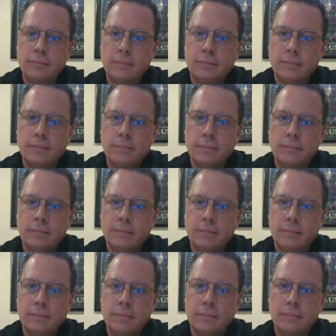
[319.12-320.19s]

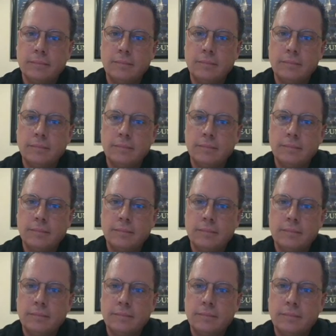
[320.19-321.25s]

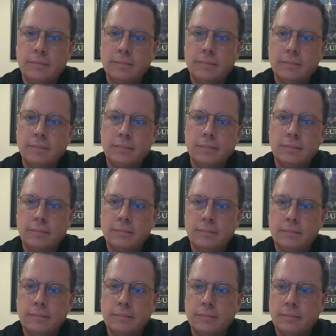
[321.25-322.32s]

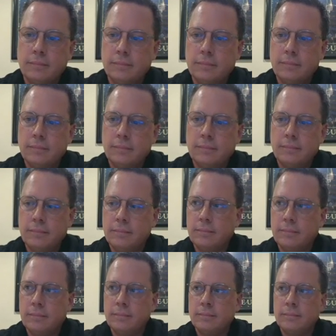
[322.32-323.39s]

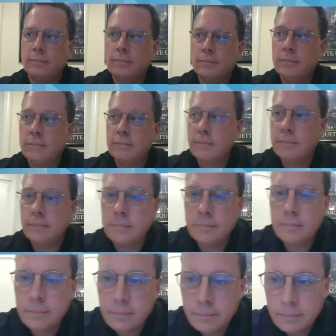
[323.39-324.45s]

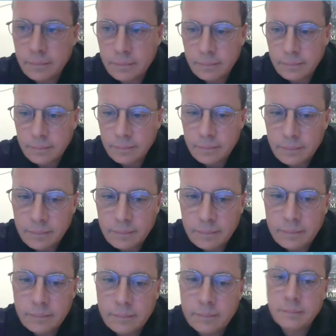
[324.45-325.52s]

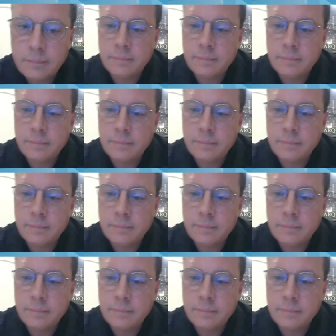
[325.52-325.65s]
[no speech]